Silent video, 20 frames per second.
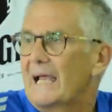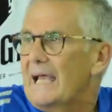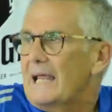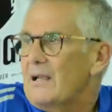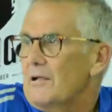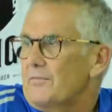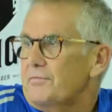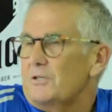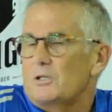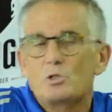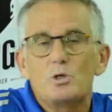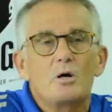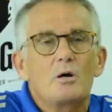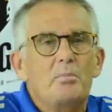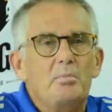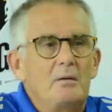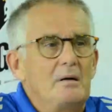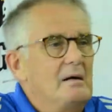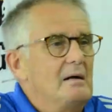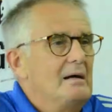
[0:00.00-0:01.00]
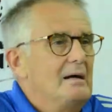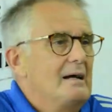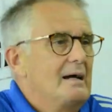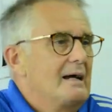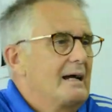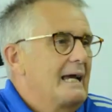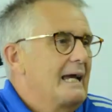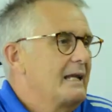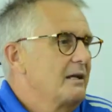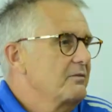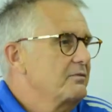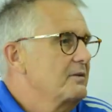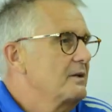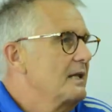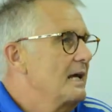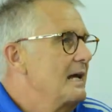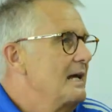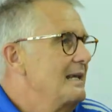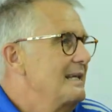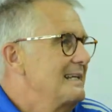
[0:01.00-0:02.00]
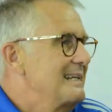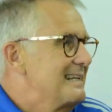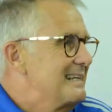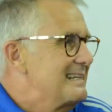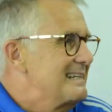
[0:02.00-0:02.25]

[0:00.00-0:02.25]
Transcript: End of the job, end of the day,